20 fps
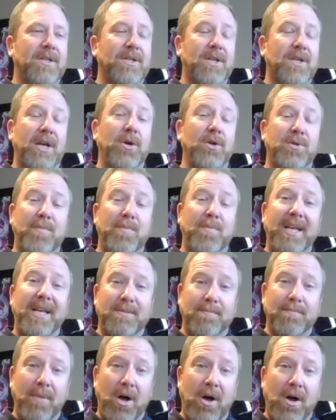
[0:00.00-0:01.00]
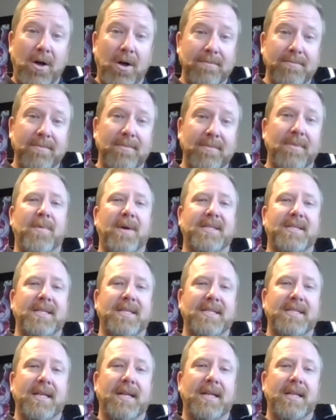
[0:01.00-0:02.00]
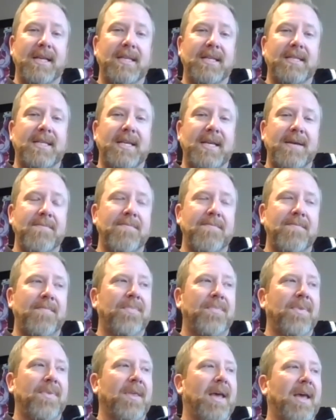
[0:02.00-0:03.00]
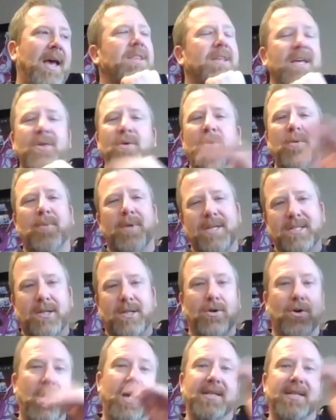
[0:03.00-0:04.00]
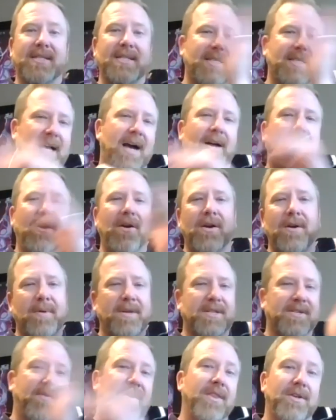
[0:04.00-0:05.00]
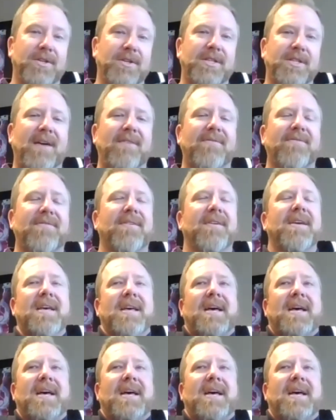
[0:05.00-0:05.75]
So I coach baseball for my son's Little League team. The other one plays lacrosse and soccer and a bunch of other stuff.